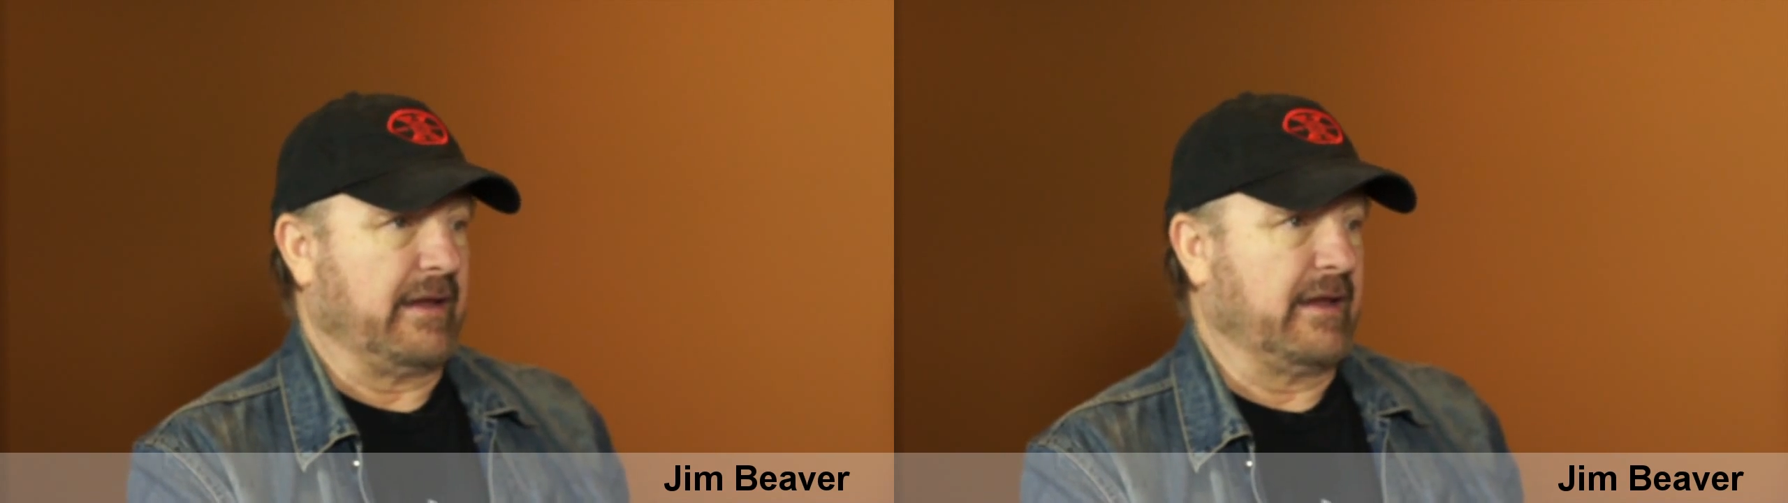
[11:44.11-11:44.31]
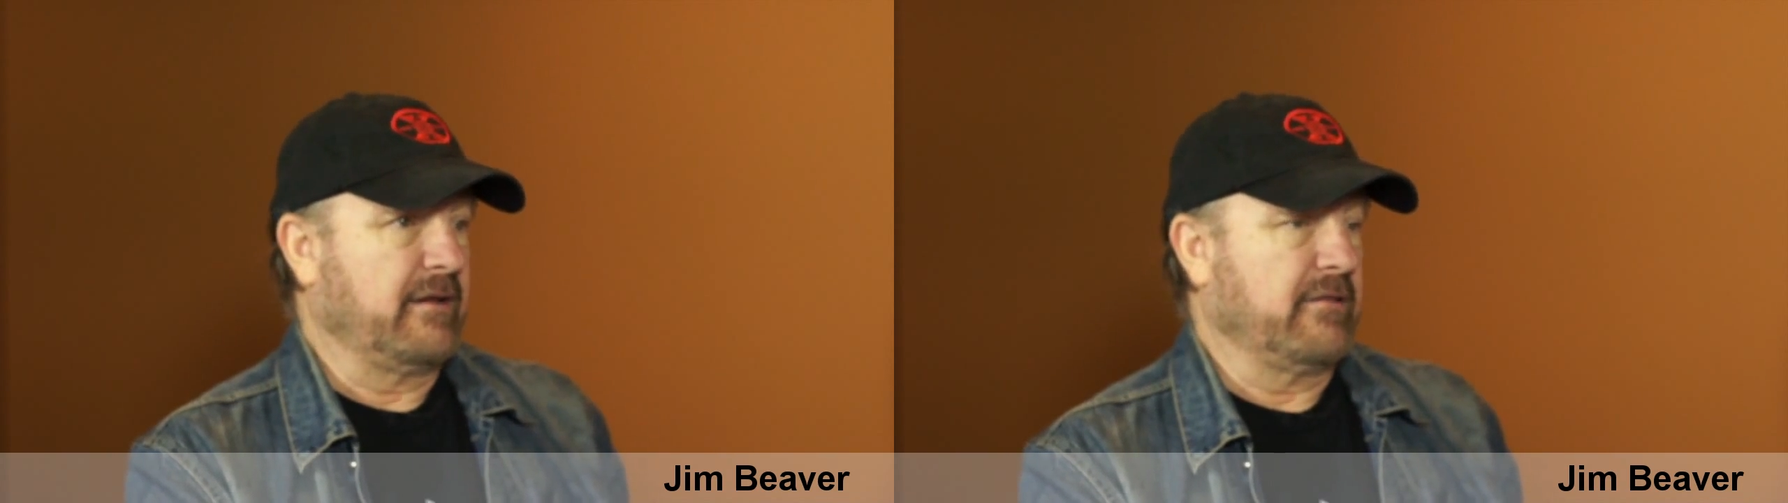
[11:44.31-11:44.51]

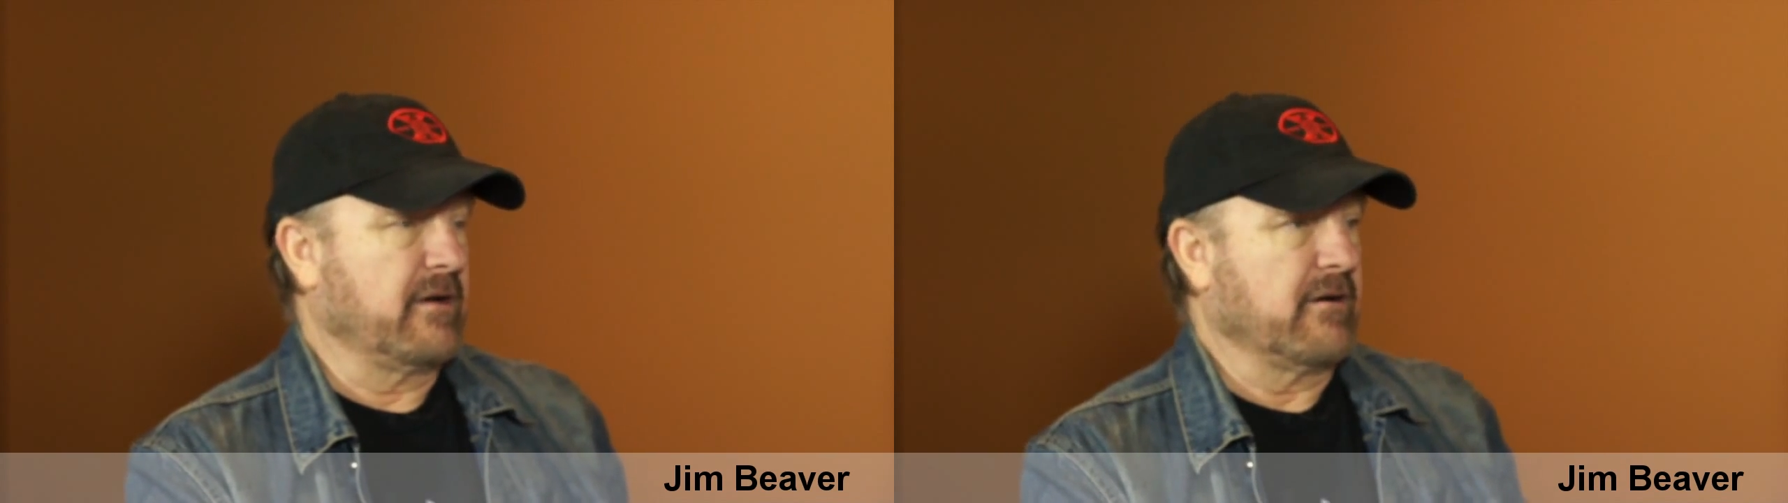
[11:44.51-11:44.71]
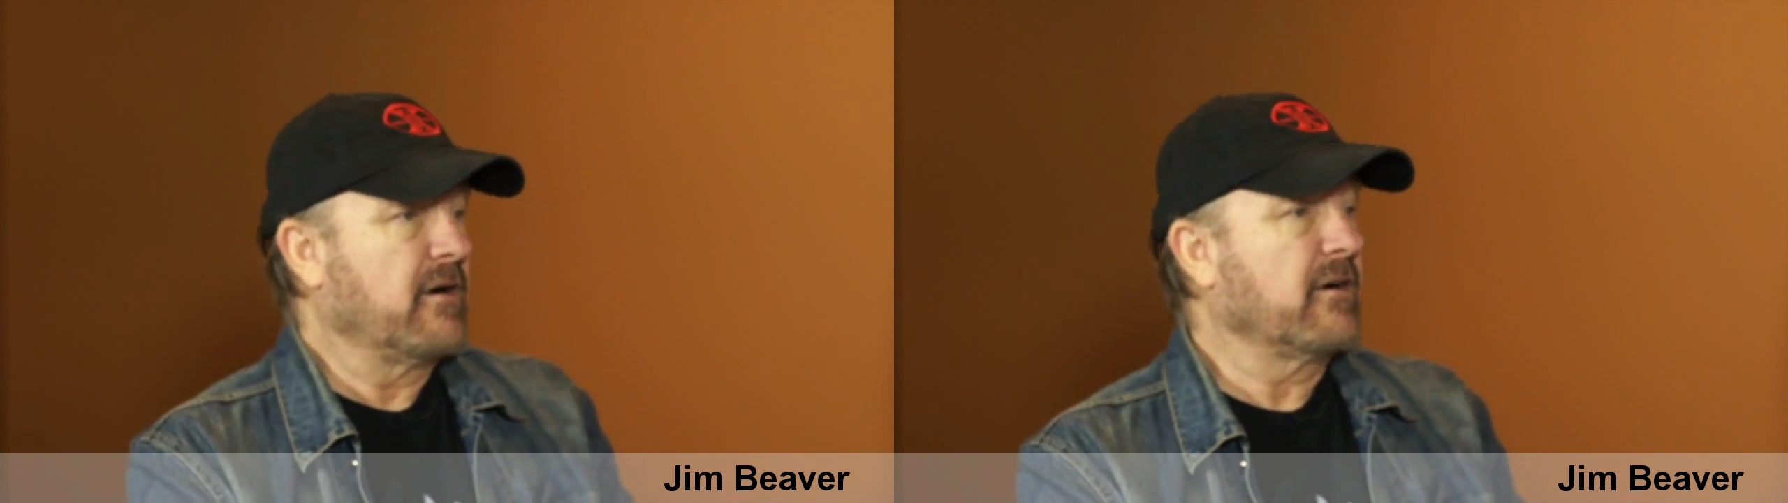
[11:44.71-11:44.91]
into
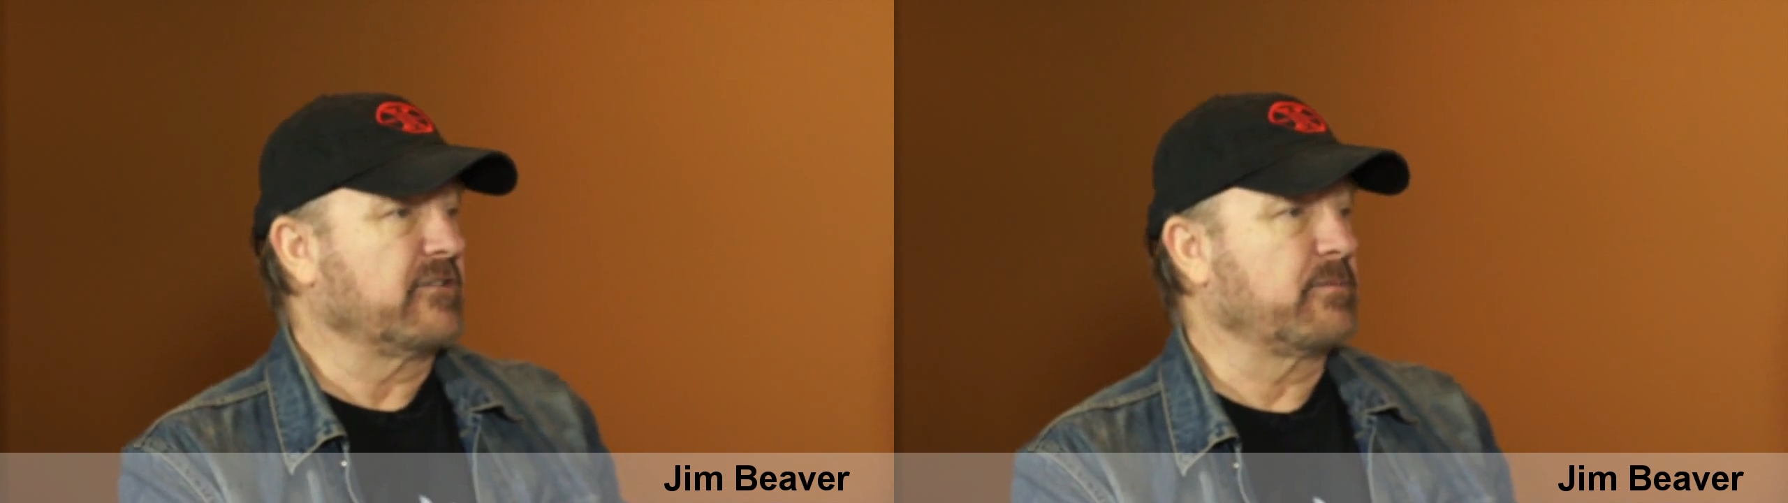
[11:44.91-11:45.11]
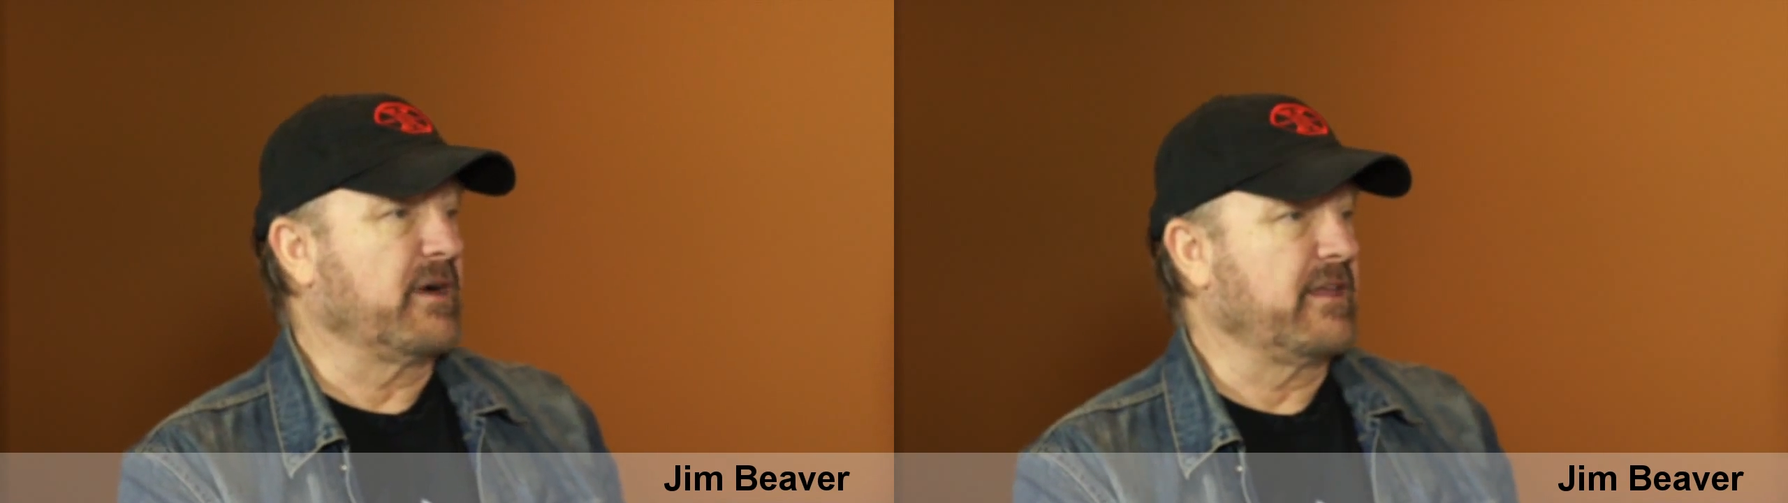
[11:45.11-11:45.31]
their
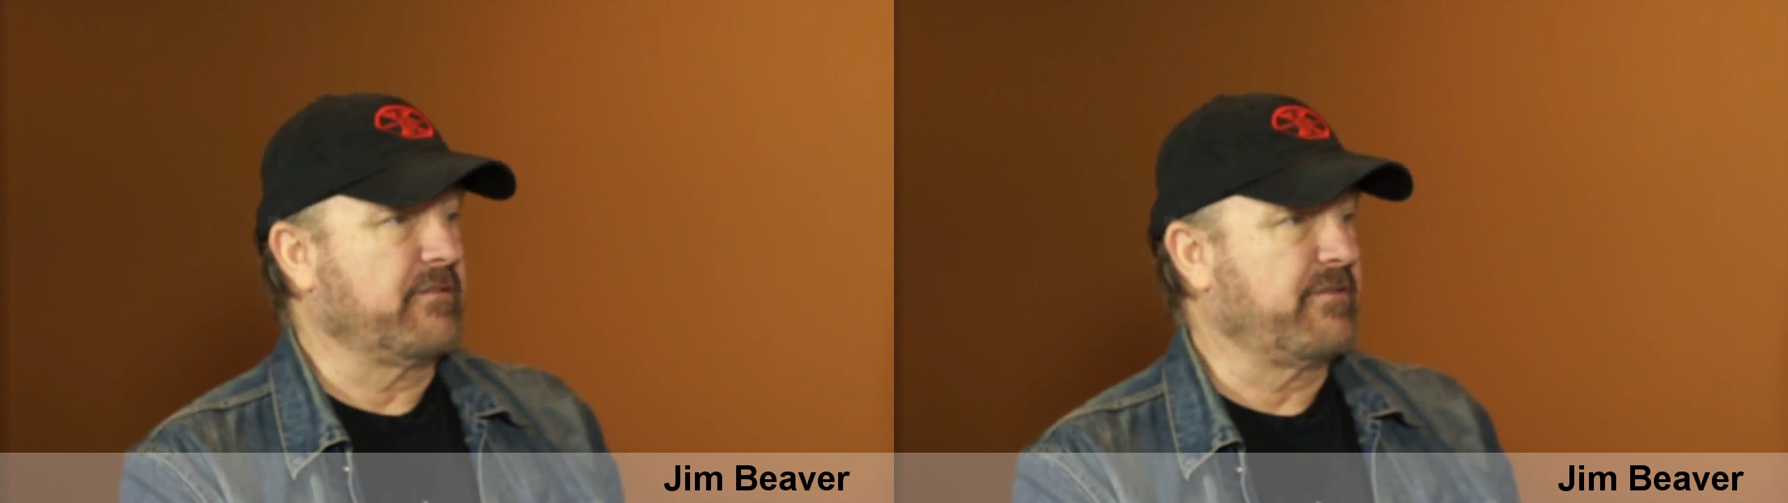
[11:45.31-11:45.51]
hearts by